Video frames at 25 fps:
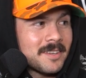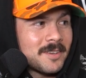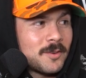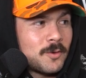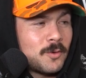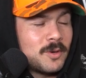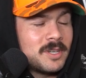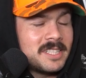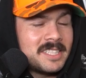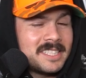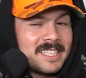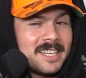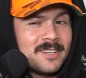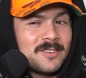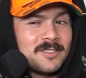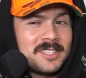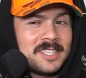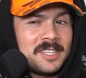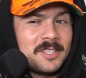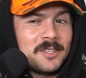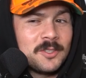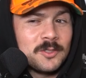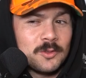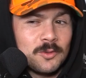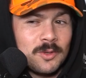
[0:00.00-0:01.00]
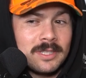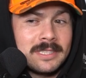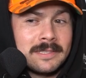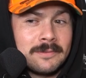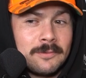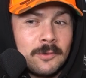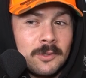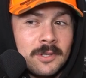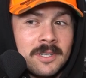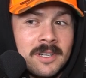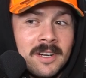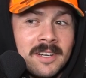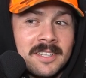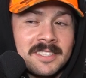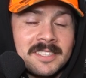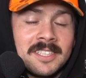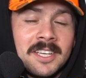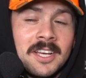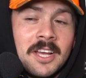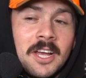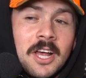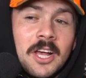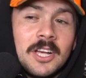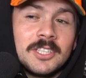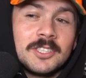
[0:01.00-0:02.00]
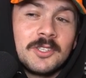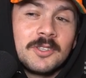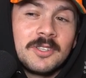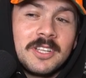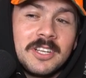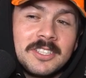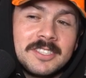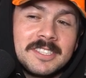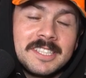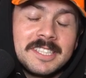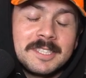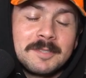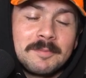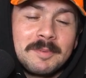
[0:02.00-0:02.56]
Quentin Tarantino's Reservoir Dogs. So there's this